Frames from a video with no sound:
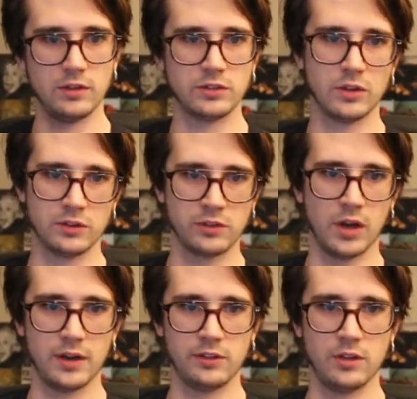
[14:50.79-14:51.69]
So it's
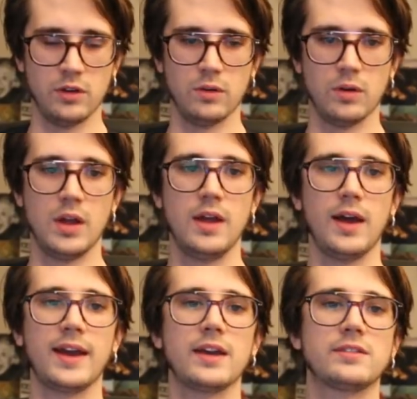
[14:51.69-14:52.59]
not as though,
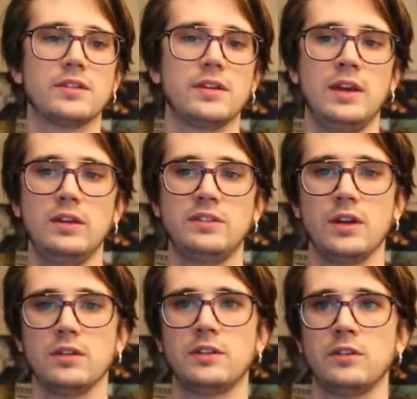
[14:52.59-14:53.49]
I guess he
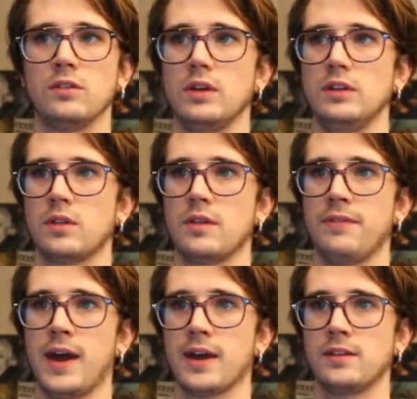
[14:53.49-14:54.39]
still disagrees with the
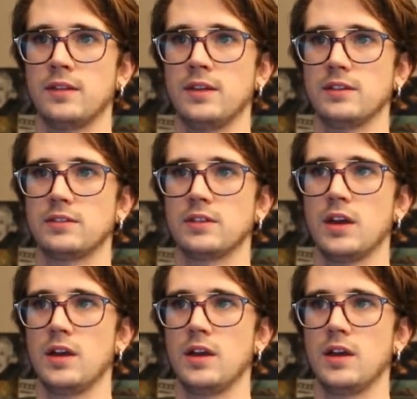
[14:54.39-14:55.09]
fact that this